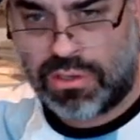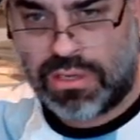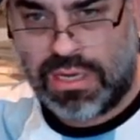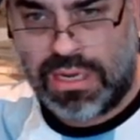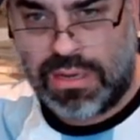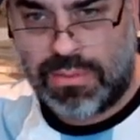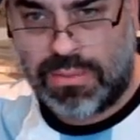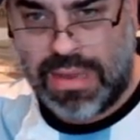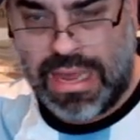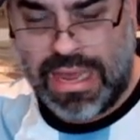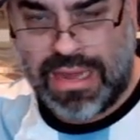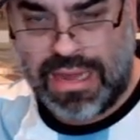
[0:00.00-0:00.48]

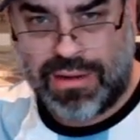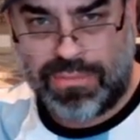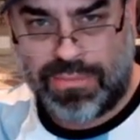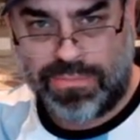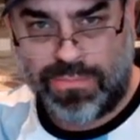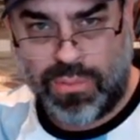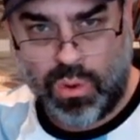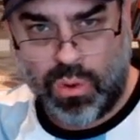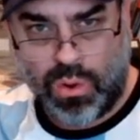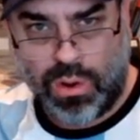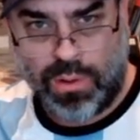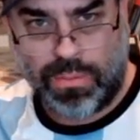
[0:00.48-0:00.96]
team and a
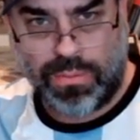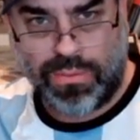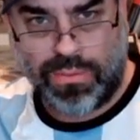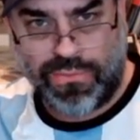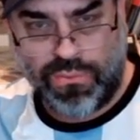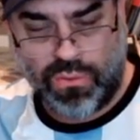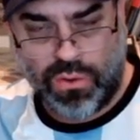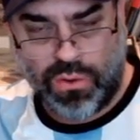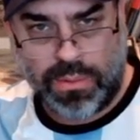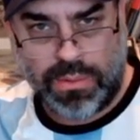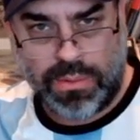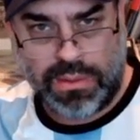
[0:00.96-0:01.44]
poor
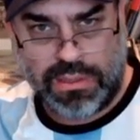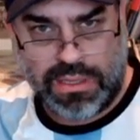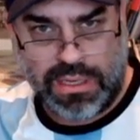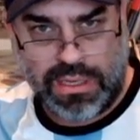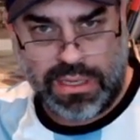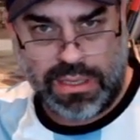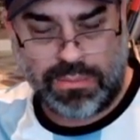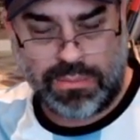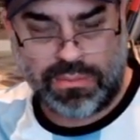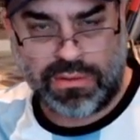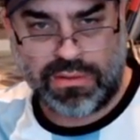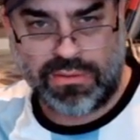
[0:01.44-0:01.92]
performing
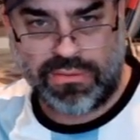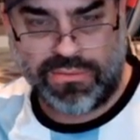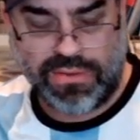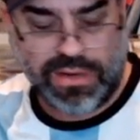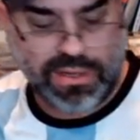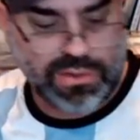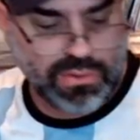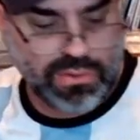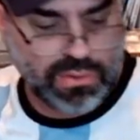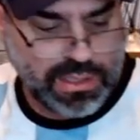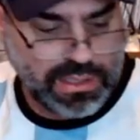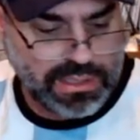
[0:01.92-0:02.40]
team to
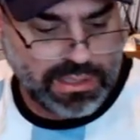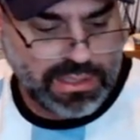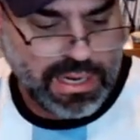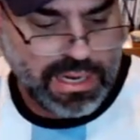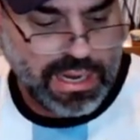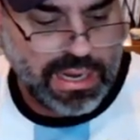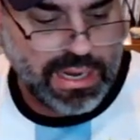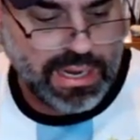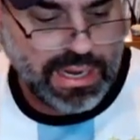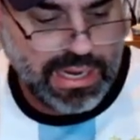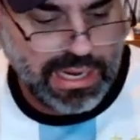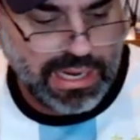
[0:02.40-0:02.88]
victories
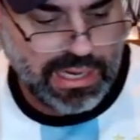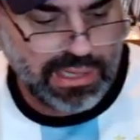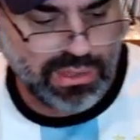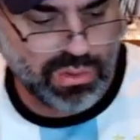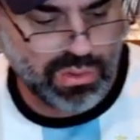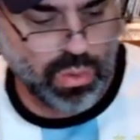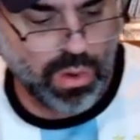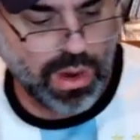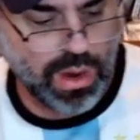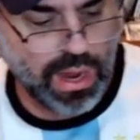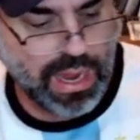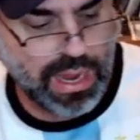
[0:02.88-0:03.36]
is
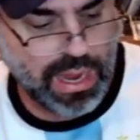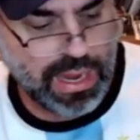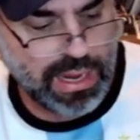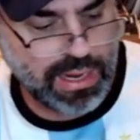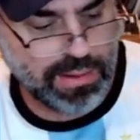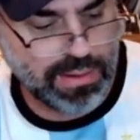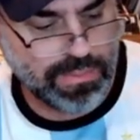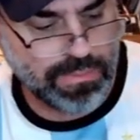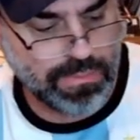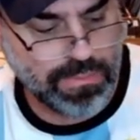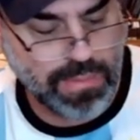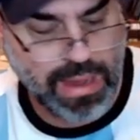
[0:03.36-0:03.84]
why
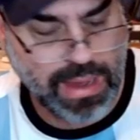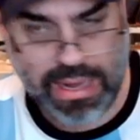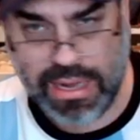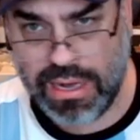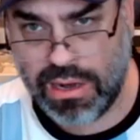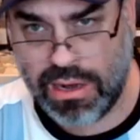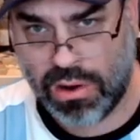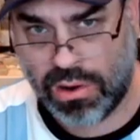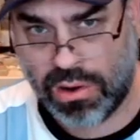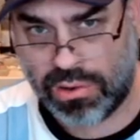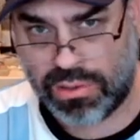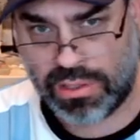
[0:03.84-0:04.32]

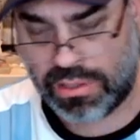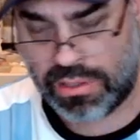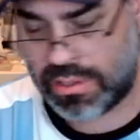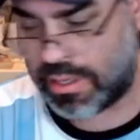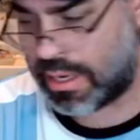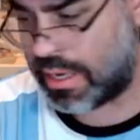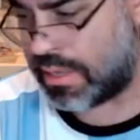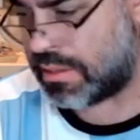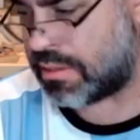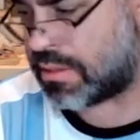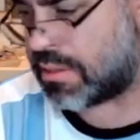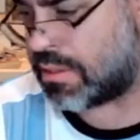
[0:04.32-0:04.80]
many
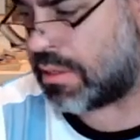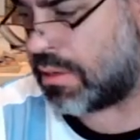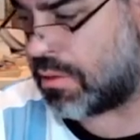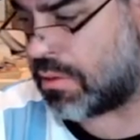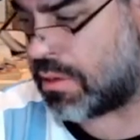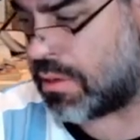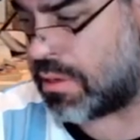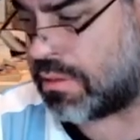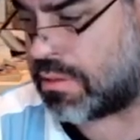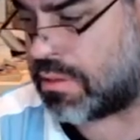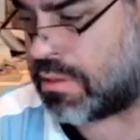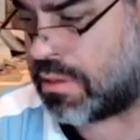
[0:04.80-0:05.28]
Argentines still
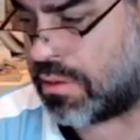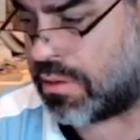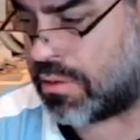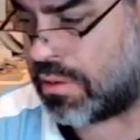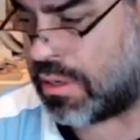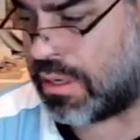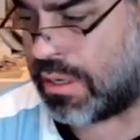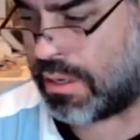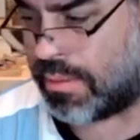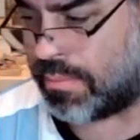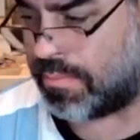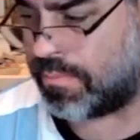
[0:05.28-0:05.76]
consider
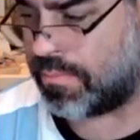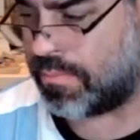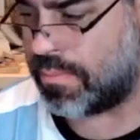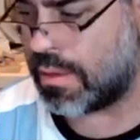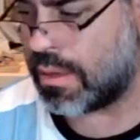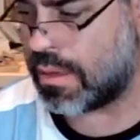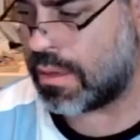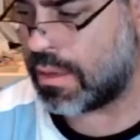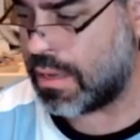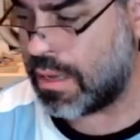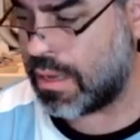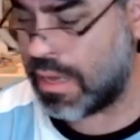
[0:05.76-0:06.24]
him,
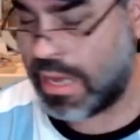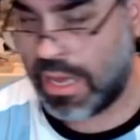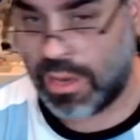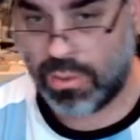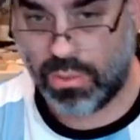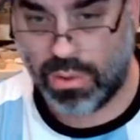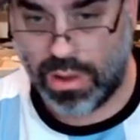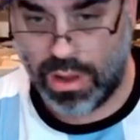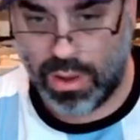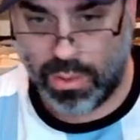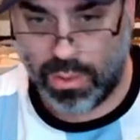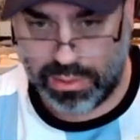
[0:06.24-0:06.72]
and
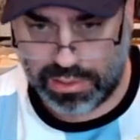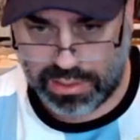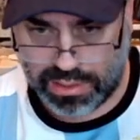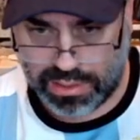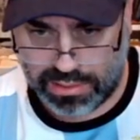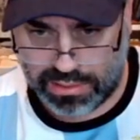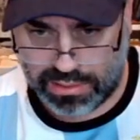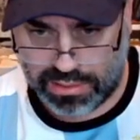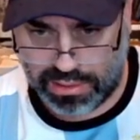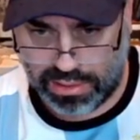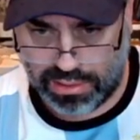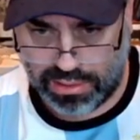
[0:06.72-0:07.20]
will always
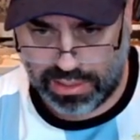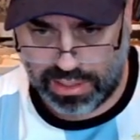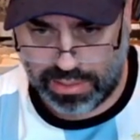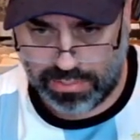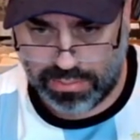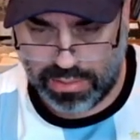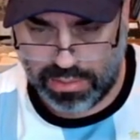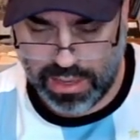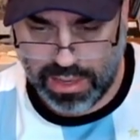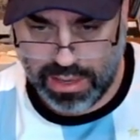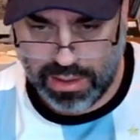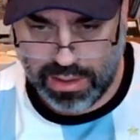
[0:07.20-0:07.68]
consider
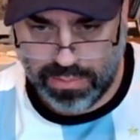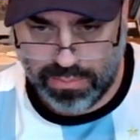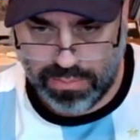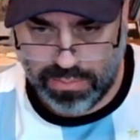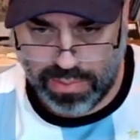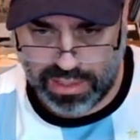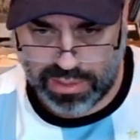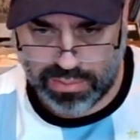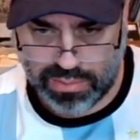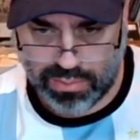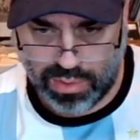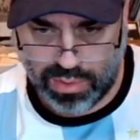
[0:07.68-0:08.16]
him,
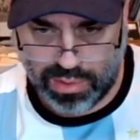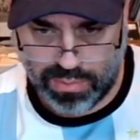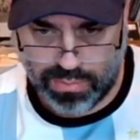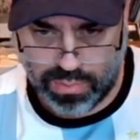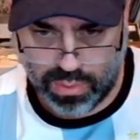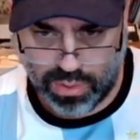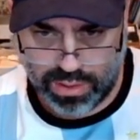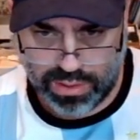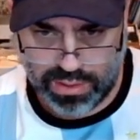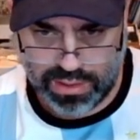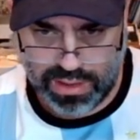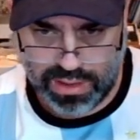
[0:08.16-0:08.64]
much more
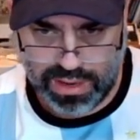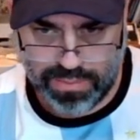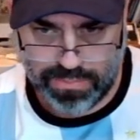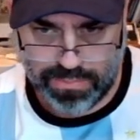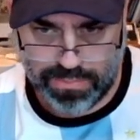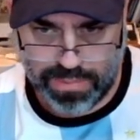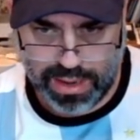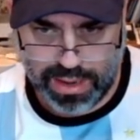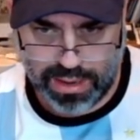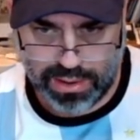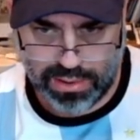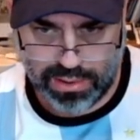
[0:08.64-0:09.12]
important and
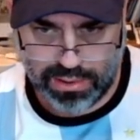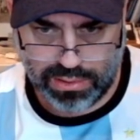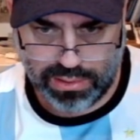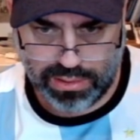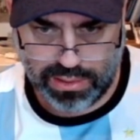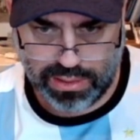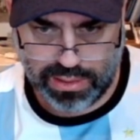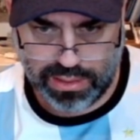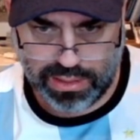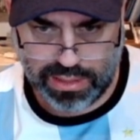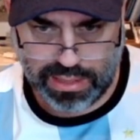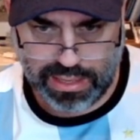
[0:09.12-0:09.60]
better
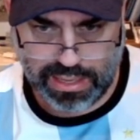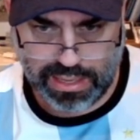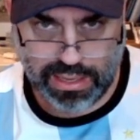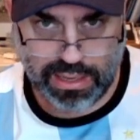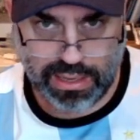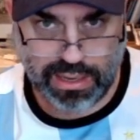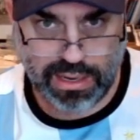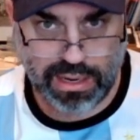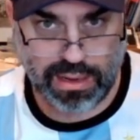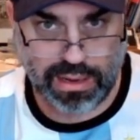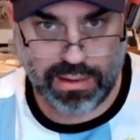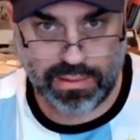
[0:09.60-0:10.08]

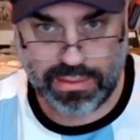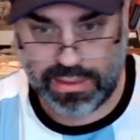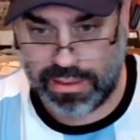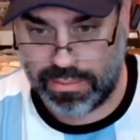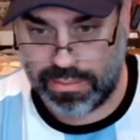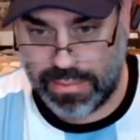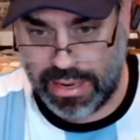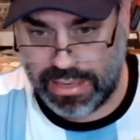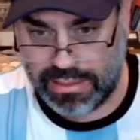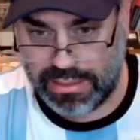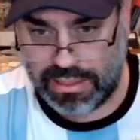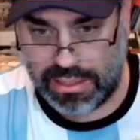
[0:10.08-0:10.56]
than
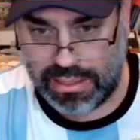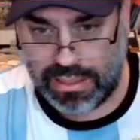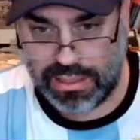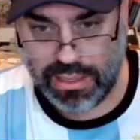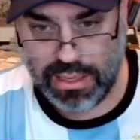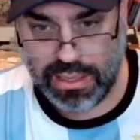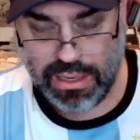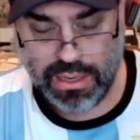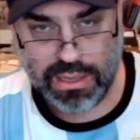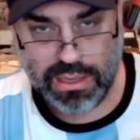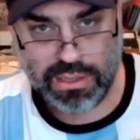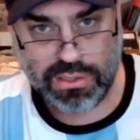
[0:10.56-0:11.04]
Messi,
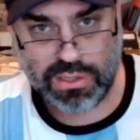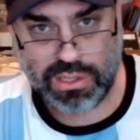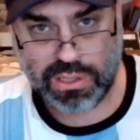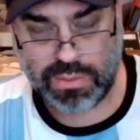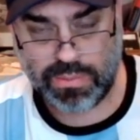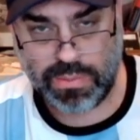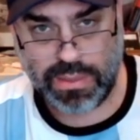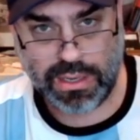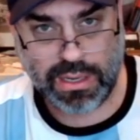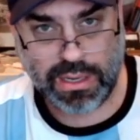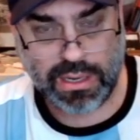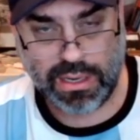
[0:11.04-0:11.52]

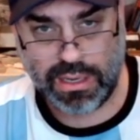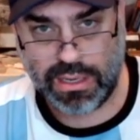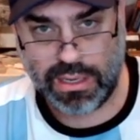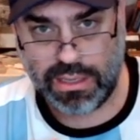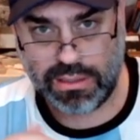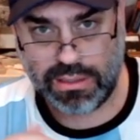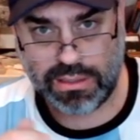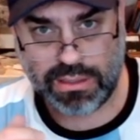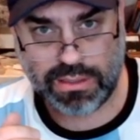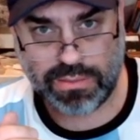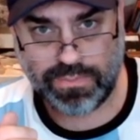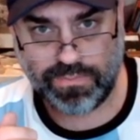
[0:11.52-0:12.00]
just
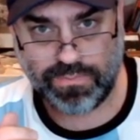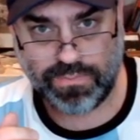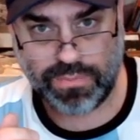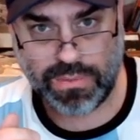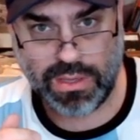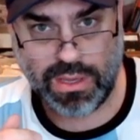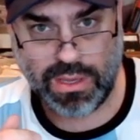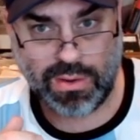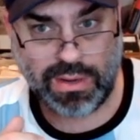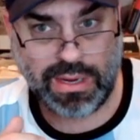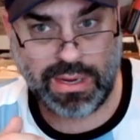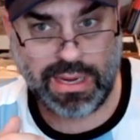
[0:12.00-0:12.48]
because.
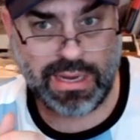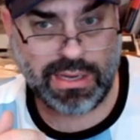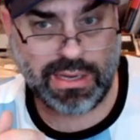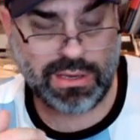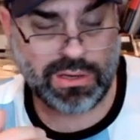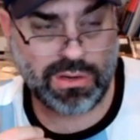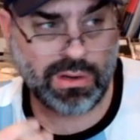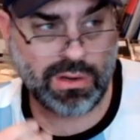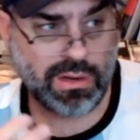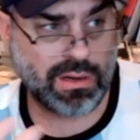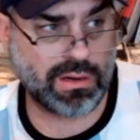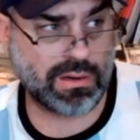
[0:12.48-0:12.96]
He
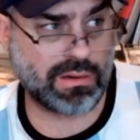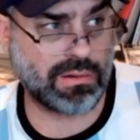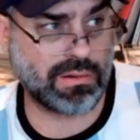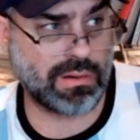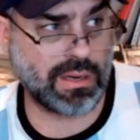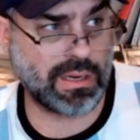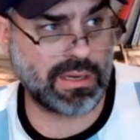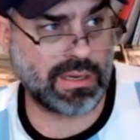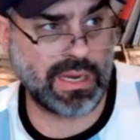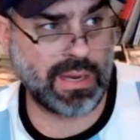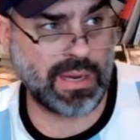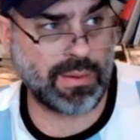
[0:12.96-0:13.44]
took
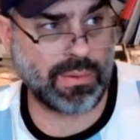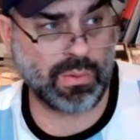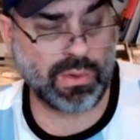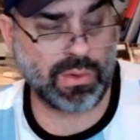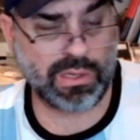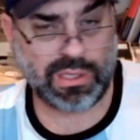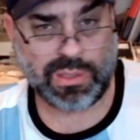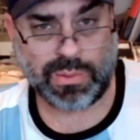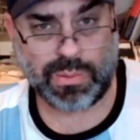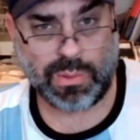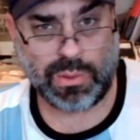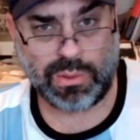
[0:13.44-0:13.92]
a team that
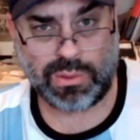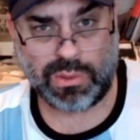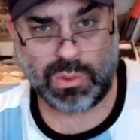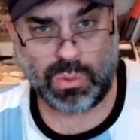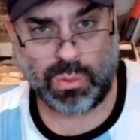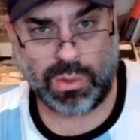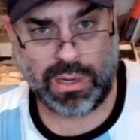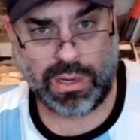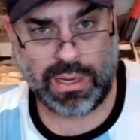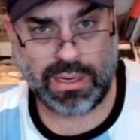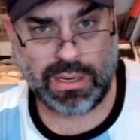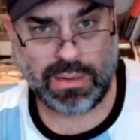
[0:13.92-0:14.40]
wasn't supposed to
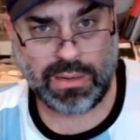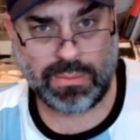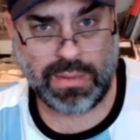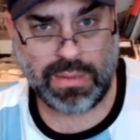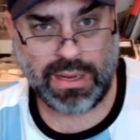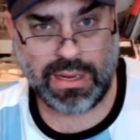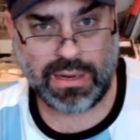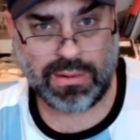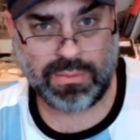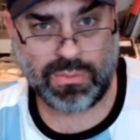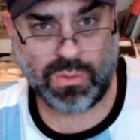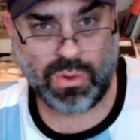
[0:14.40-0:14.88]
win and
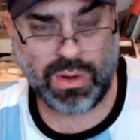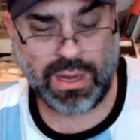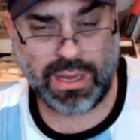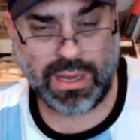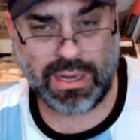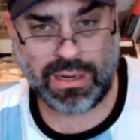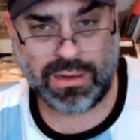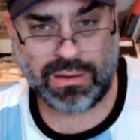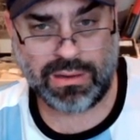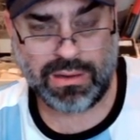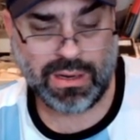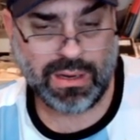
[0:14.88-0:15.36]
made them win.
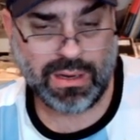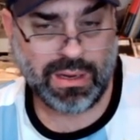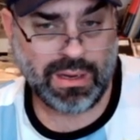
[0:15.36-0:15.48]
And,